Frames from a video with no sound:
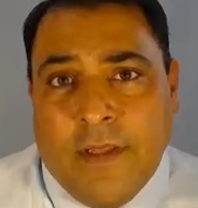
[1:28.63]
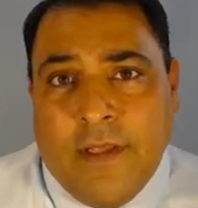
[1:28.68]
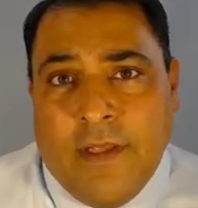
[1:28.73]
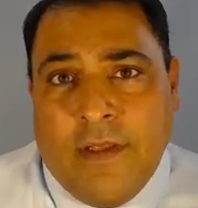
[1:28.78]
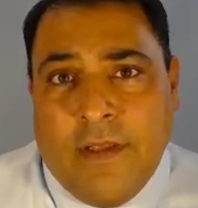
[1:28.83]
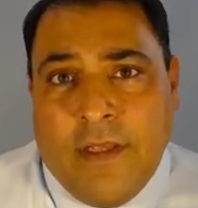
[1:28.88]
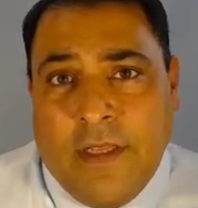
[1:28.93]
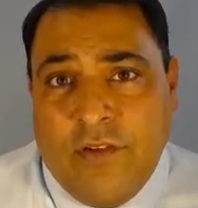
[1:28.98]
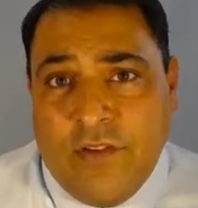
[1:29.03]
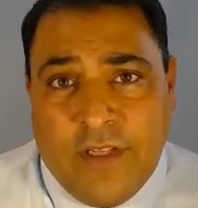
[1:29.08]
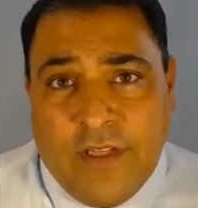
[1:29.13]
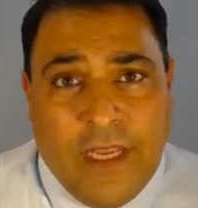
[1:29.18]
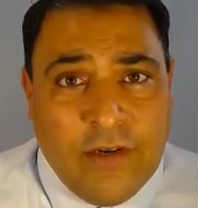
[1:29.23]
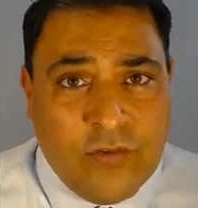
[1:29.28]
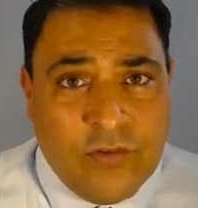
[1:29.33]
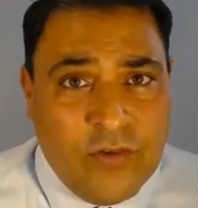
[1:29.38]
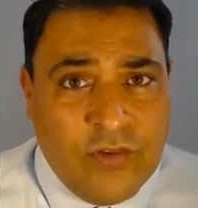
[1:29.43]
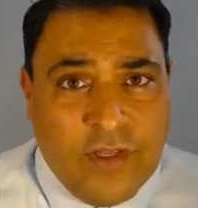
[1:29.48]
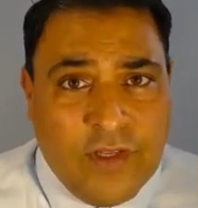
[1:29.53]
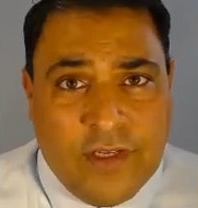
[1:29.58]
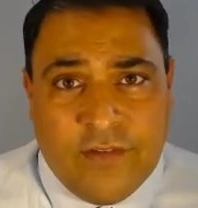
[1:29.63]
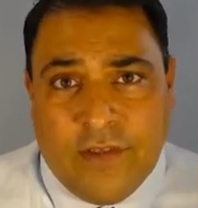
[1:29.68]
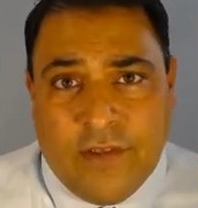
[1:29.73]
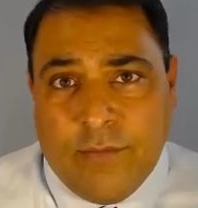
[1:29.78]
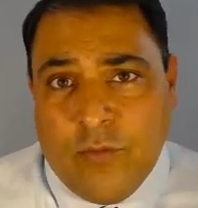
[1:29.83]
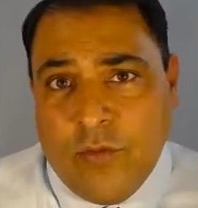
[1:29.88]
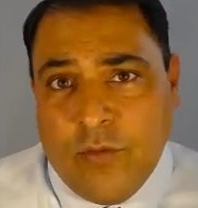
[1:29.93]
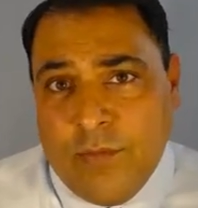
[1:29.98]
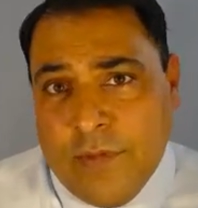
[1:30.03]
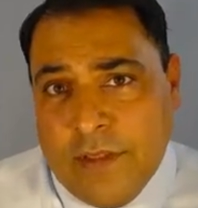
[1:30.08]
And just exercise and
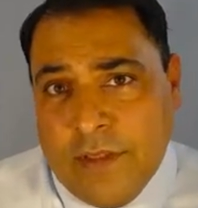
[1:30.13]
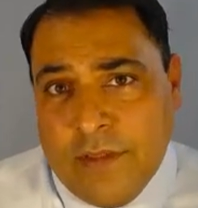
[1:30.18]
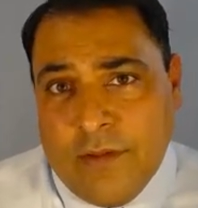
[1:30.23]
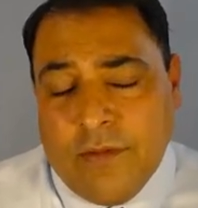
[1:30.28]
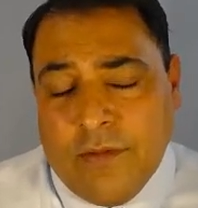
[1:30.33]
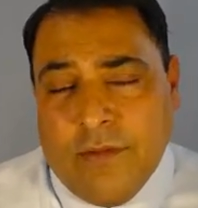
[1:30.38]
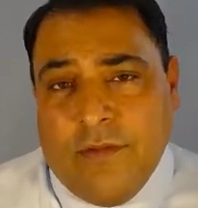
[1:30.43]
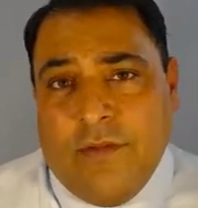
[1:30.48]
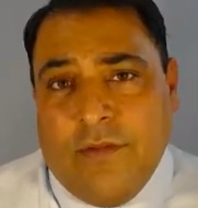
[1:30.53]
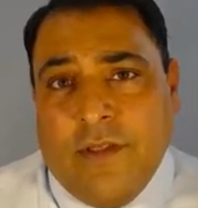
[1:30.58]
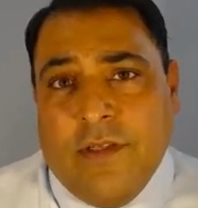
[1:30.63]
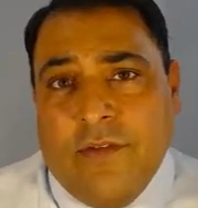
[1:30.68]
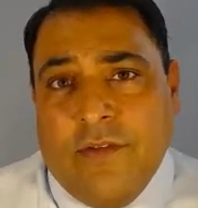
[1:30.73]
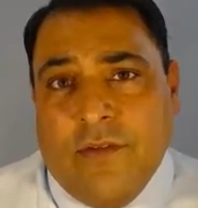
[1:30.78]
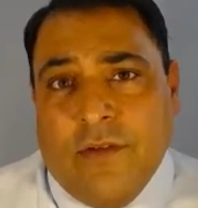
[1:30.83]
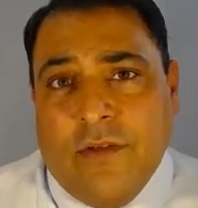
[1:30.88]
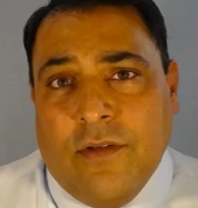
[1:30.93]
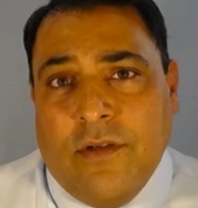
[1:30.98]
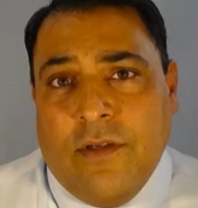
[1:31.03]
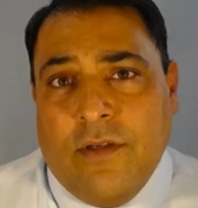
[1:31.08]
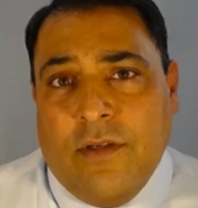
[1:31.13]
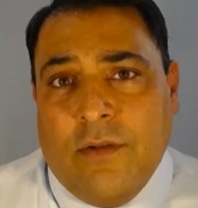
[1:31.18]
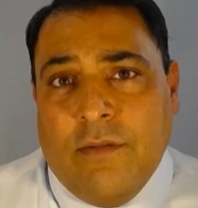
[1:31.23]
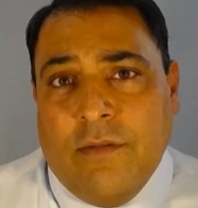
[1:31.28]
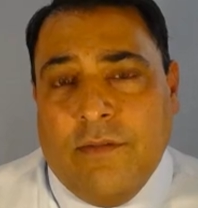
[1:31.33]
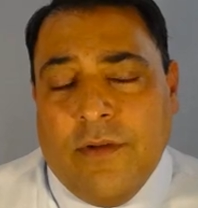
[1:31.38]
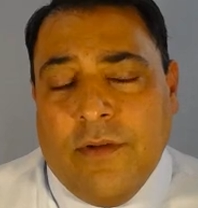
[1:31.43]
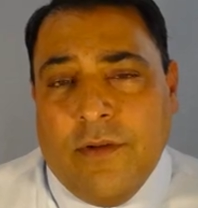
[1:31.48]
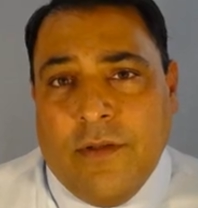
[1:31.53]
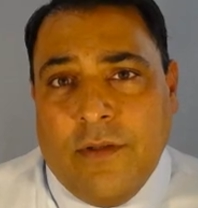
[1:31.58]
movement and all those things are
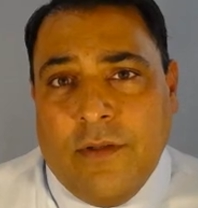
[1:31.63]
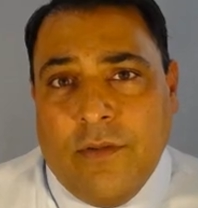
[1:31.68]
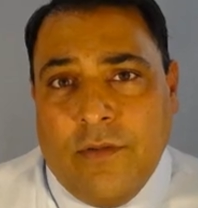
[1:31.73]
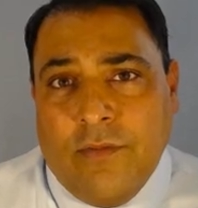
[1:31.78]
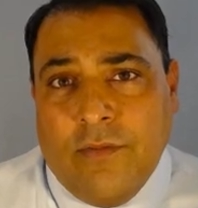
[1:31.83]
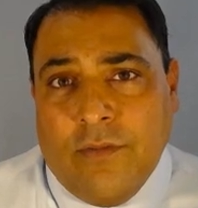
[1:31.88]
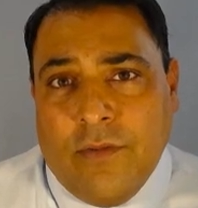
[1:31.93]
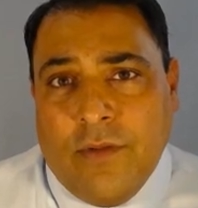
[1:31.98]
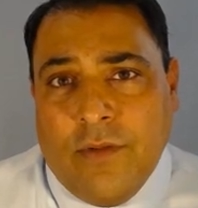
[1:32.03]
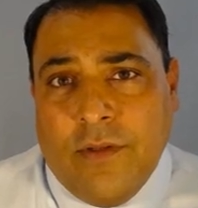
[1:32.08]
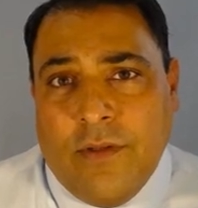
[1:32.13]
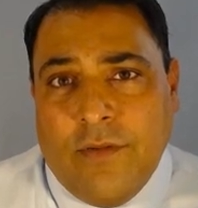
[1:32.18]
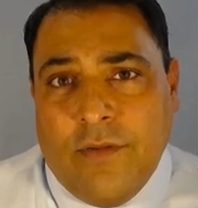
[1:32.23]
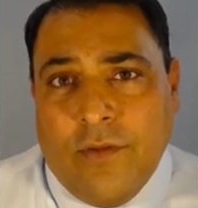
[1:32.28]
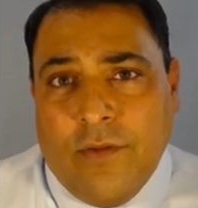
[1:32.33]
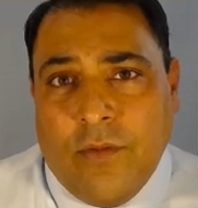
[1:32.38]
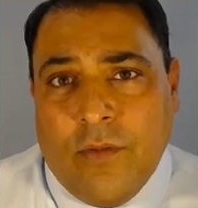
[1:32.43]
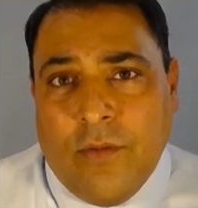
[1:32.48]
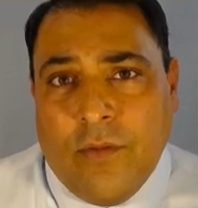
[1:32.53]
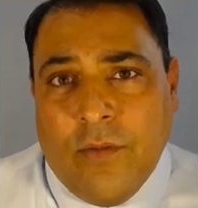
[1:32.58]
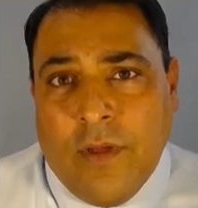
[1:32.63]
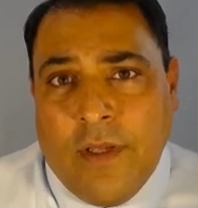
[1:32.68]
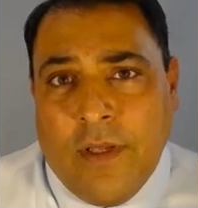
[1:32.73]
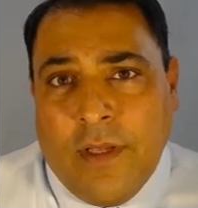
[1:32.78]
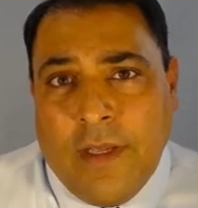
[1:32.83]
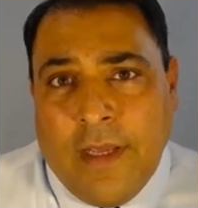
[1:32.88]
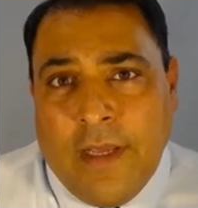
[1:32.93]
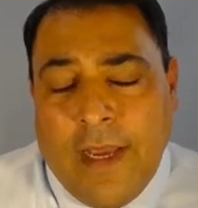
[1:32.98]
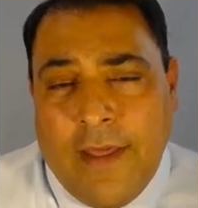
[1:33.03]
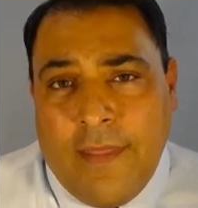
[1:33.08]
very useful. So
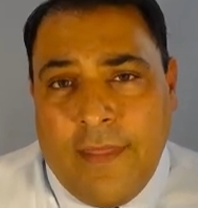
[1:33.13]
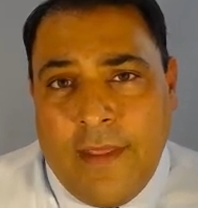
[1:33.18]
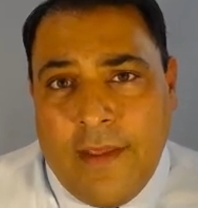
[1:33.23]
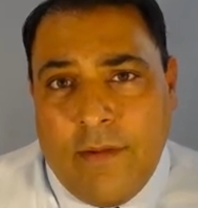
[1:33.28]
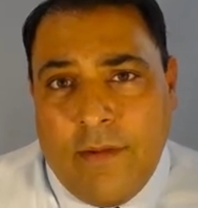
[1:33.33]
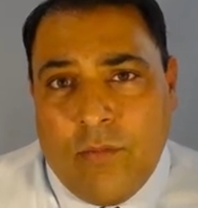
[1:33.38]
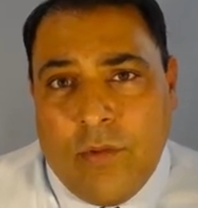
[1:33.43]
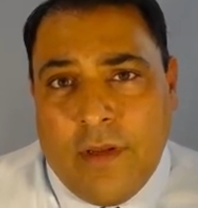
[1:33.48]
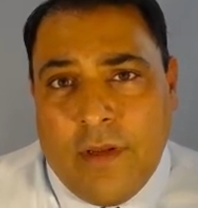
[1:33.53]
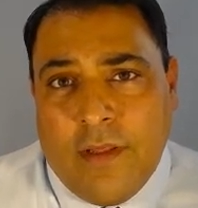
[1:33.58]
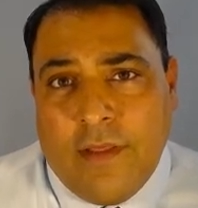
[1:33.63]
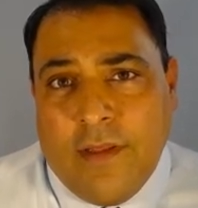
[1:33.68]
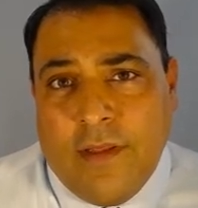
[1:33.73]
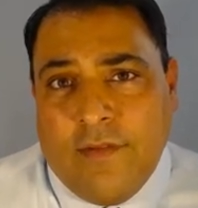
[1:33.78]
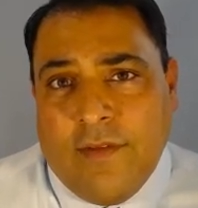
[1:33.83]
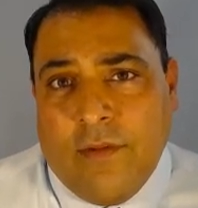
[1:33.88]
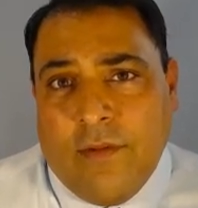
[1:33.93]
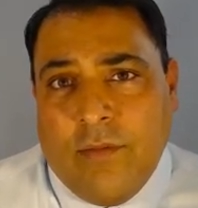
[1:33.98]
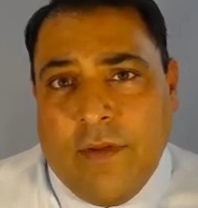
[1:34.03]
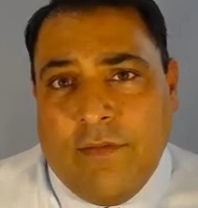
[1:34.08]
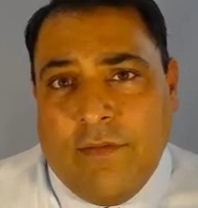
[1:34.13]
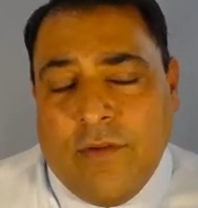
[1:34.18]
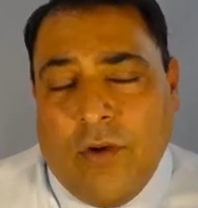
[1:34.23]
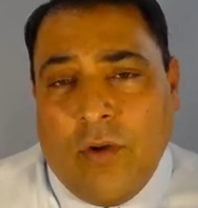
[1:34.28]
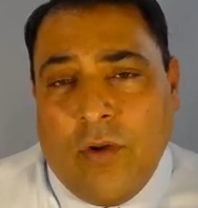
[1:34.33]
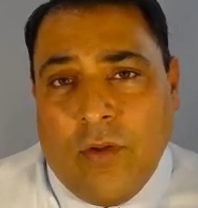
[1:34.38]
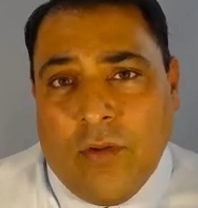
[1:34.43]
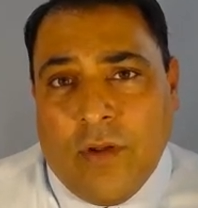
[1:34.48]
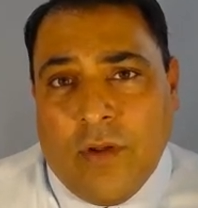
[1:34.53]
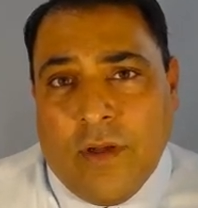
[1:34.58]
I think one of the things that we have to
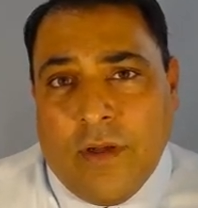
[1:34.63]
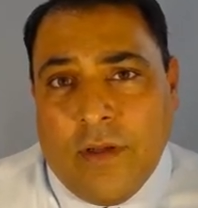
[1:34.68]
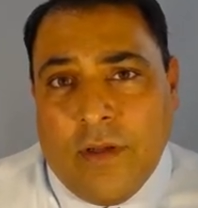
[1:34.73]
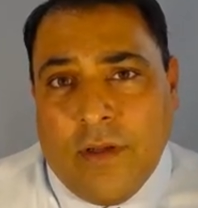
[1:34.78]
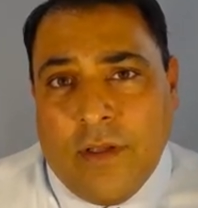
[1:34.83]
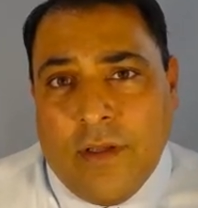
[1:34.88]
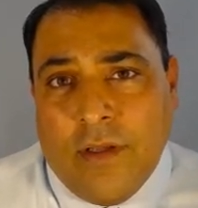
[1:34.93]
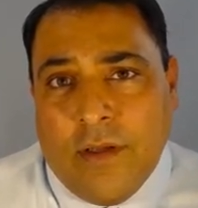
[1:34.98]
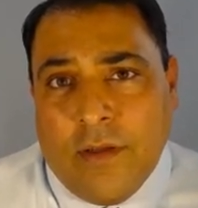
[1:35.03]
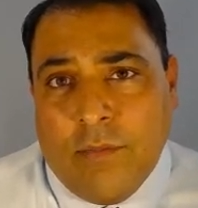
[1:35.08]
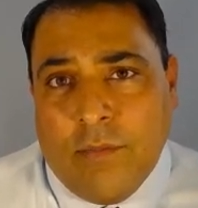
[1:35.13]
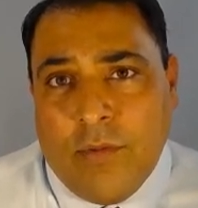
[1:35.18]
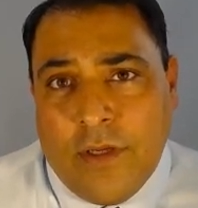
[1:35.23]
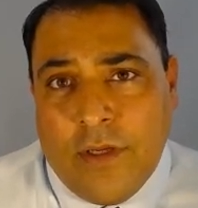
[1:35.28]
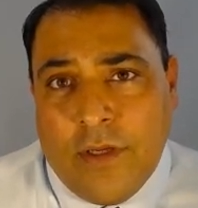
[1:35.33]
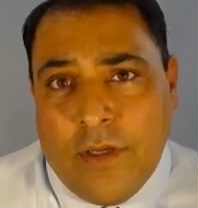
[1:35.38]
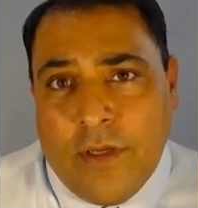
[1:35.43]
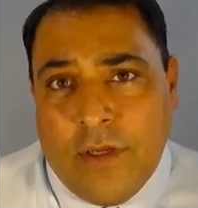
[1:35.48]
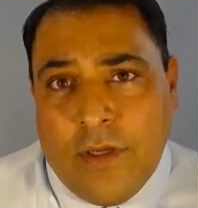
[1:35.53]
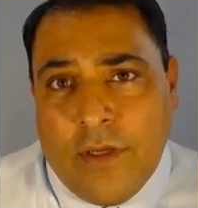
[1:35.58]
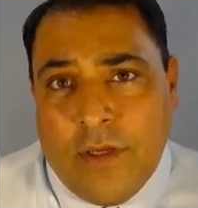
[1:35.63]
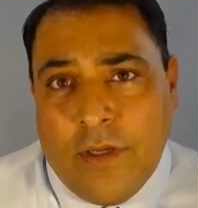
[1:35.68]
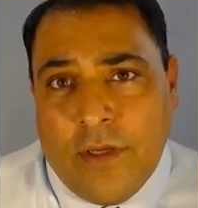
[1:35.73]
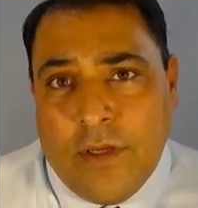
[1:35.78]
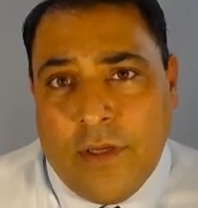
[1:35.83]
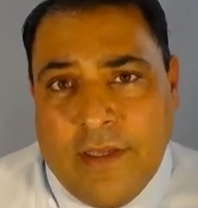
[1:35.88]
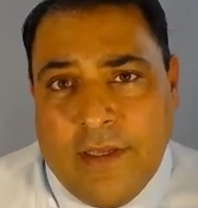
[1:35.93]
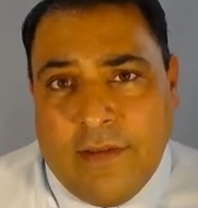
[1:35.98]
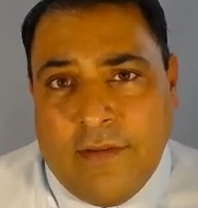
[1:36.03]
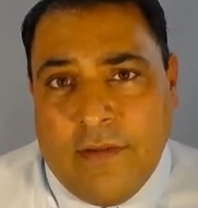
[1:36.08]
all appreciate is
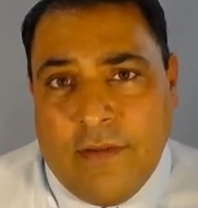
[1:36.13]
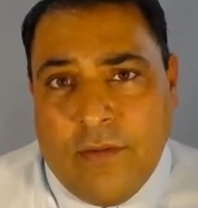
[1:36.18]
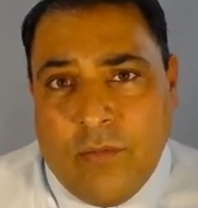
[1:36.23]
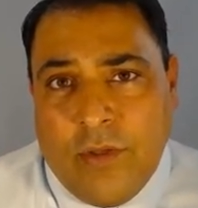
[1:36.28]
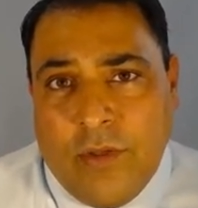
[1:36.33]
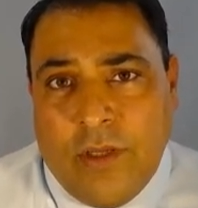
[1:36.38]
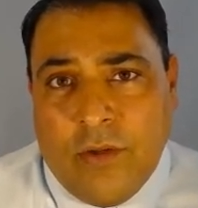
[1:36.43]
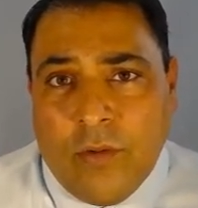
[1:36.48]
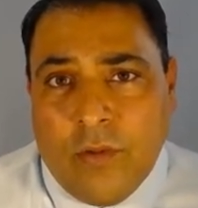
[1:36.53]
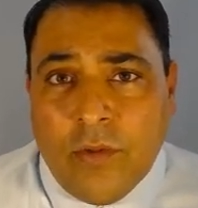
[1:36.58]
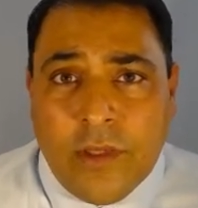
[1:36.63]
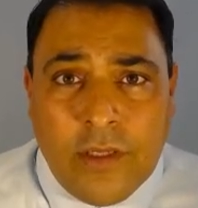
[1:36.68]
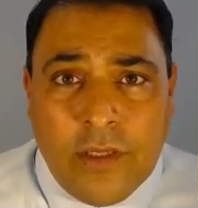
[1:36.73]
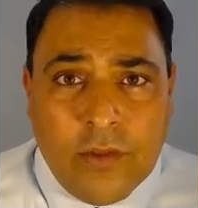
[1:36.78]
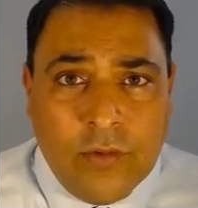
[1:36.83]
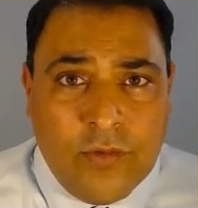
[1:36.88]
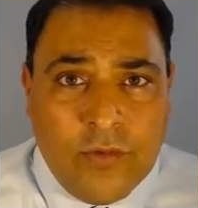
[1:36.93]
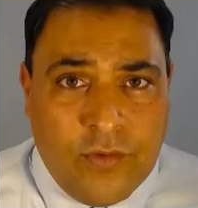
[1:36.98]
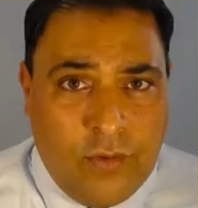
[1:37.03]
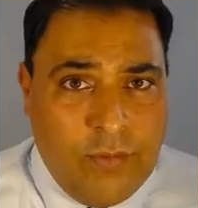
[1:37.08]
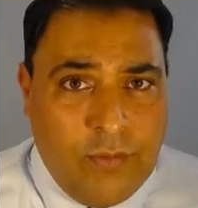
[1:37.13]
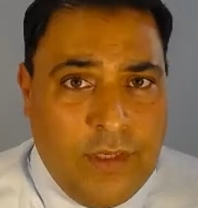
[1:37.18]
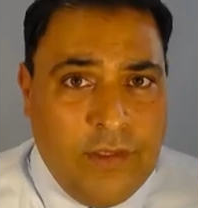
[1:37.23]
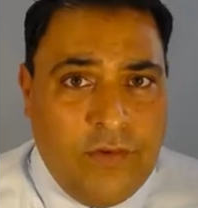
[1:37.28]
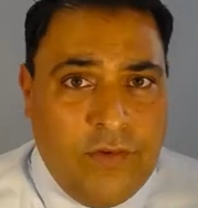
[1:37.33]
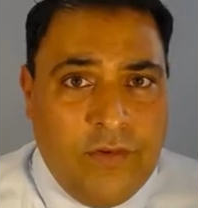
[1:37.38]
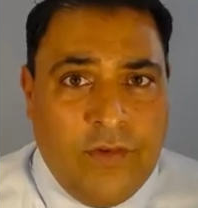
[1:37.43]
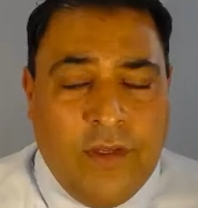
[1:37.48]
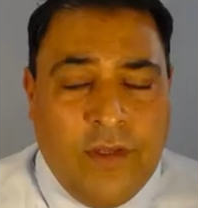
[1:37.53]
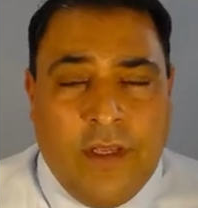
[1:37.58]
that we can only do so
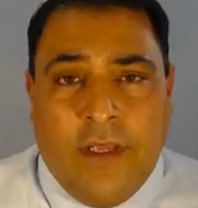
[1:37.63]
much.